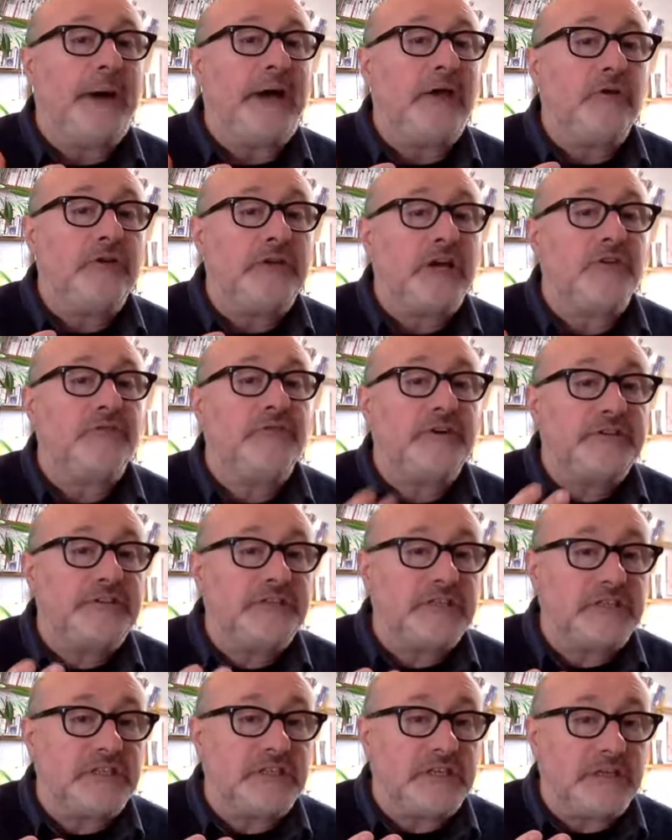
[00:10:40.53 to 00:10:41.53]

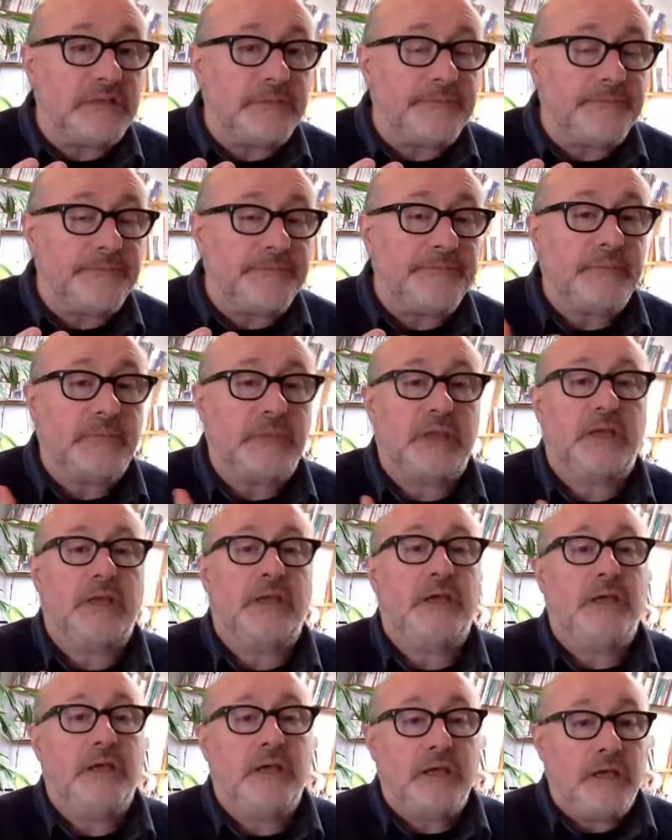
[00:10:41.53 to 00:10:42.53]
biodiversity
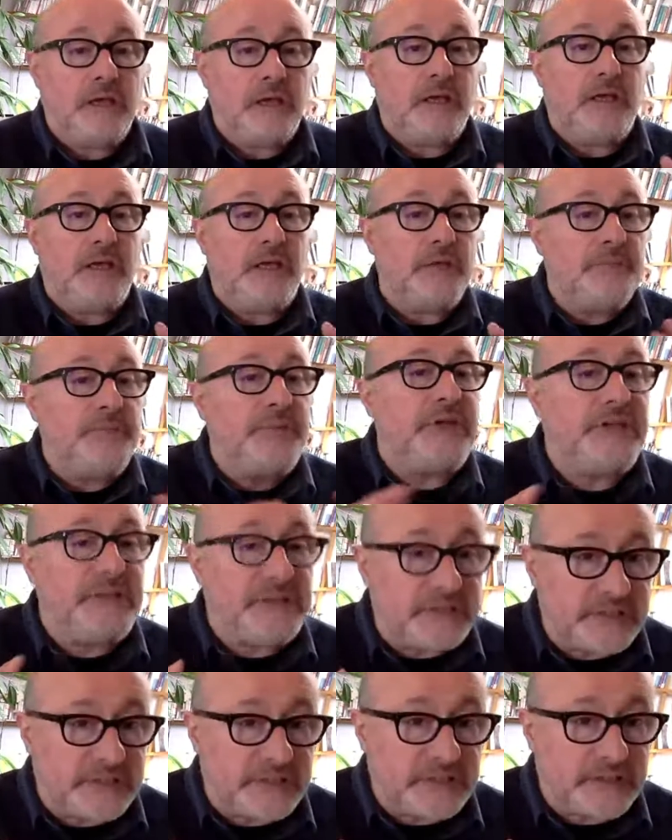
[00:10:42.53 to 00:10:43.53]
in
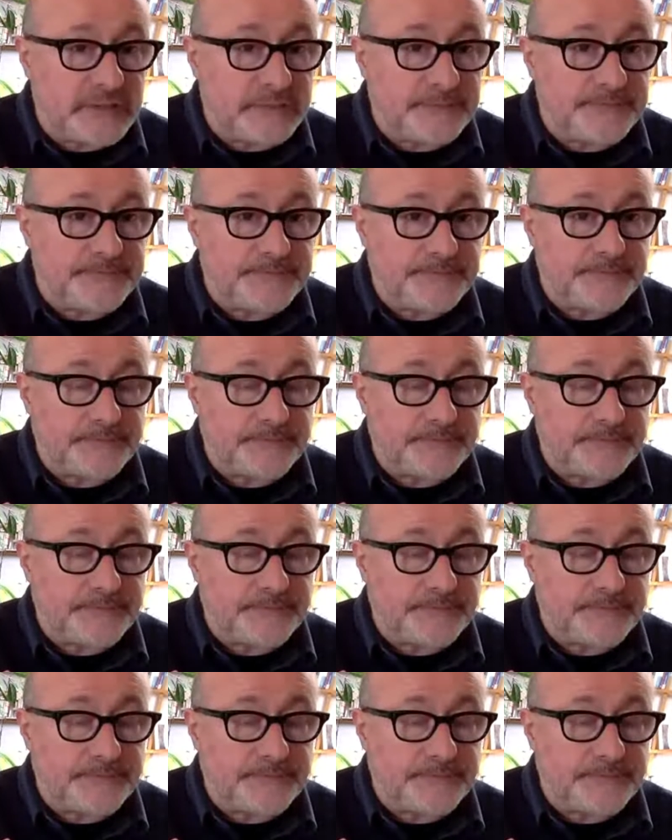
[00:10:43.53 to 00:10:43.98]
peace.